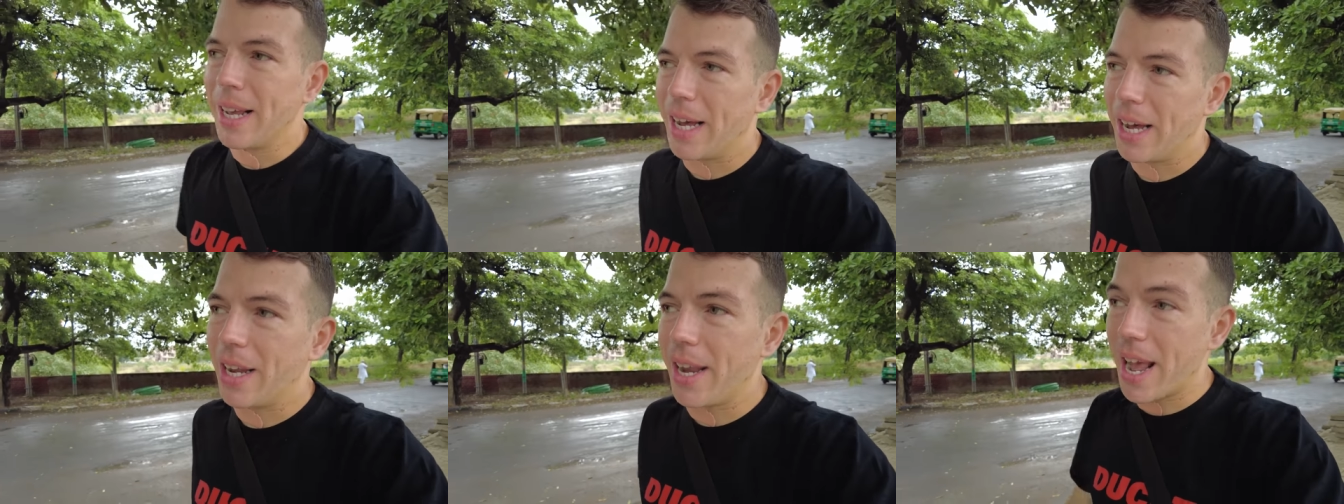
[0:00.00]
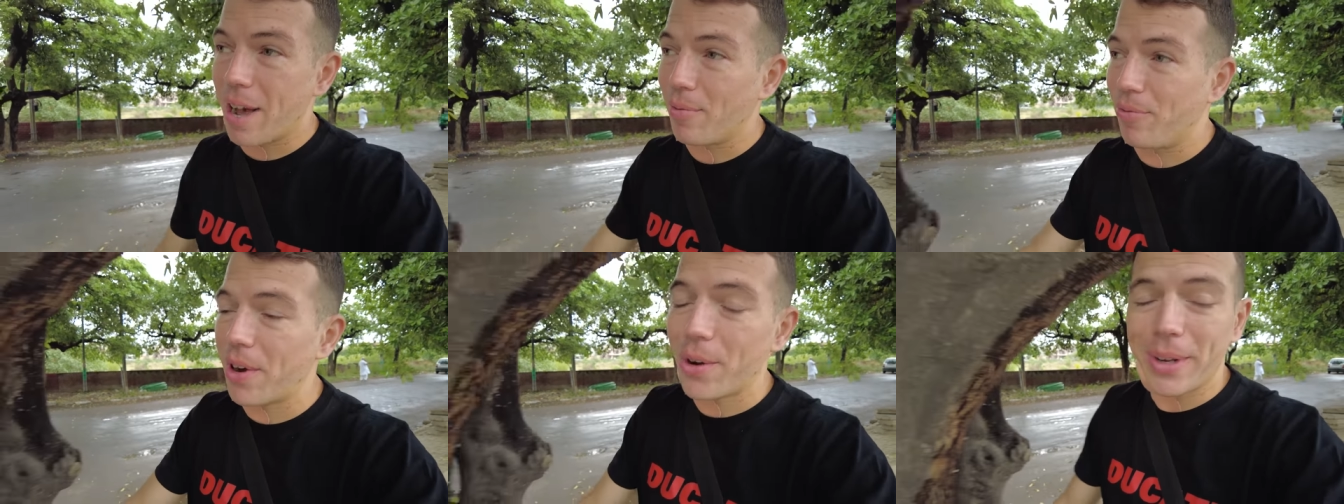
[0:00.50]
uh, now i'm
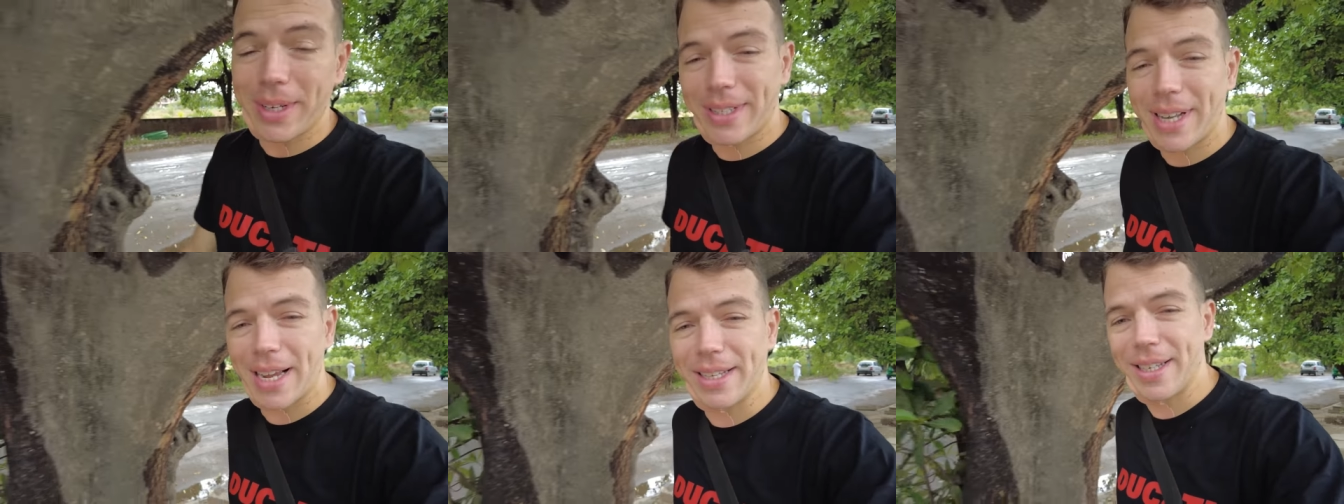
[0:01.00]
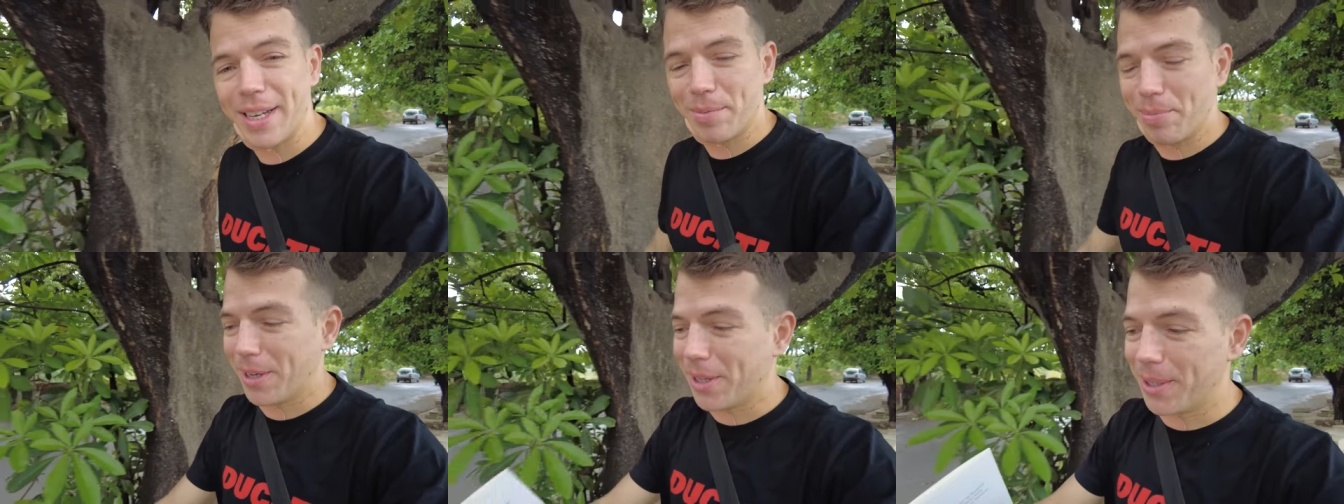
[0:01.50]
very
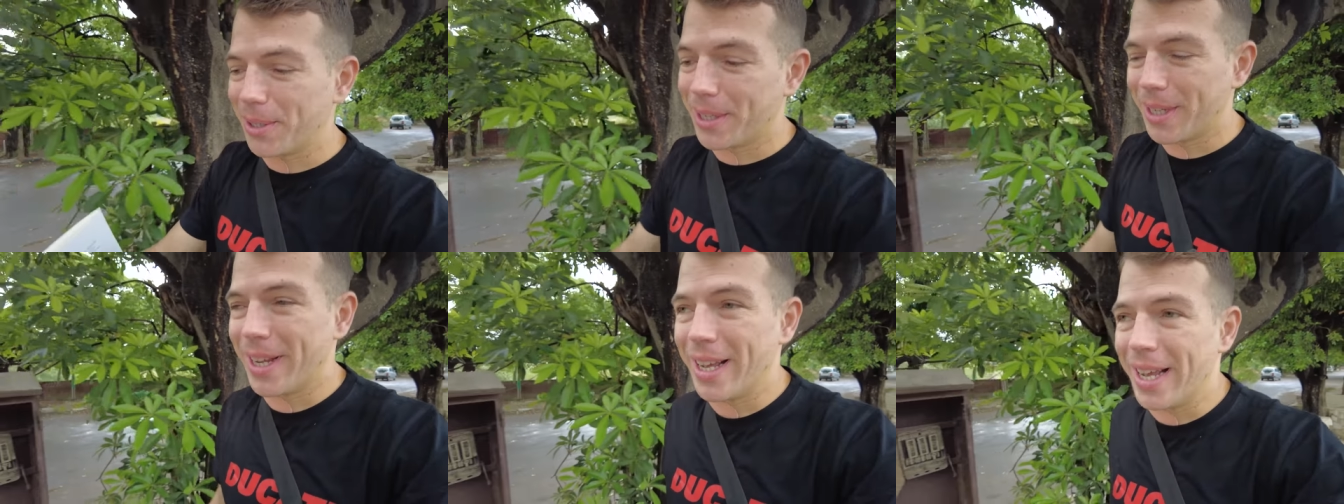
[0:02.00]
excited because